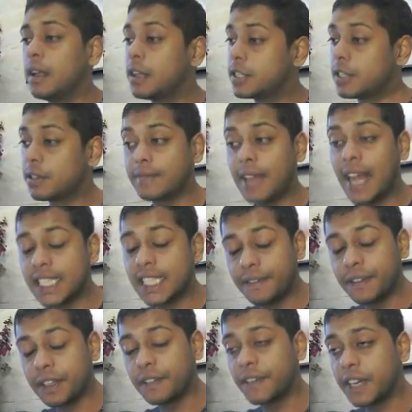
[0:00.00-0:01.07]
So that's it
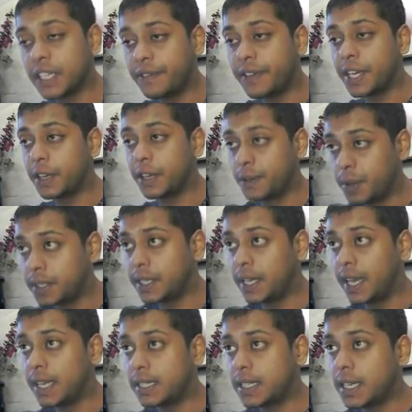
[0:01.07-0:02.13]
for the first video of
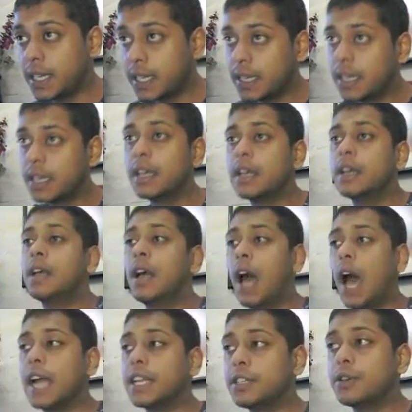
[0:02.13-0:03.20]
2018.
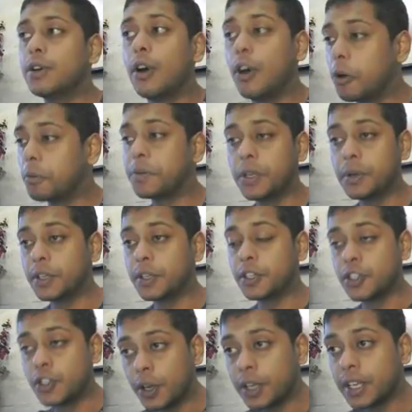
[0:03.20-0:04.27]
I do hope you
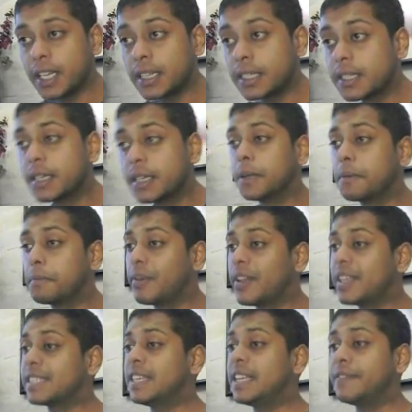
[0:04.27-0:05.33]
enjoyed this.
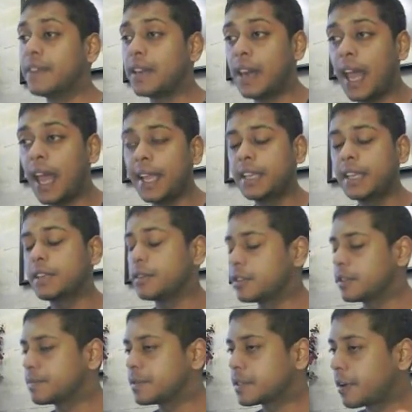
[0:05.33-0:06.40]
Please leave a like, do
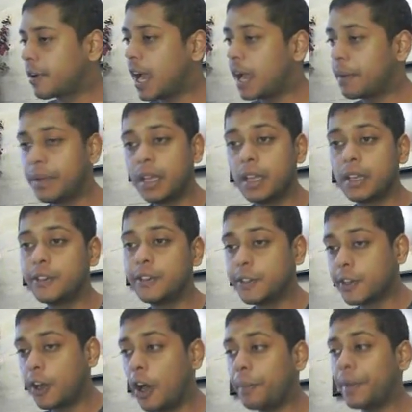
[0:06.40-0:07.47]
subscribe, do
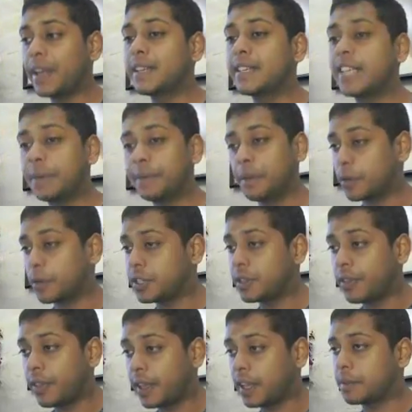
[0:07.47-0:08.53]
comment and tell me what you
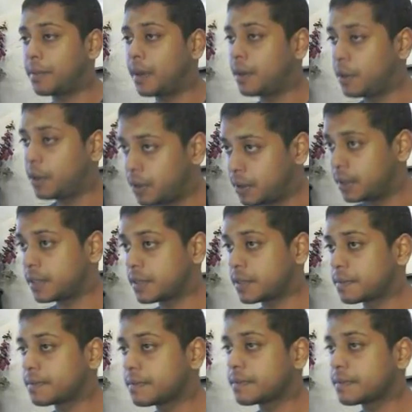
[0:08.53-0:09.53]
think about all this.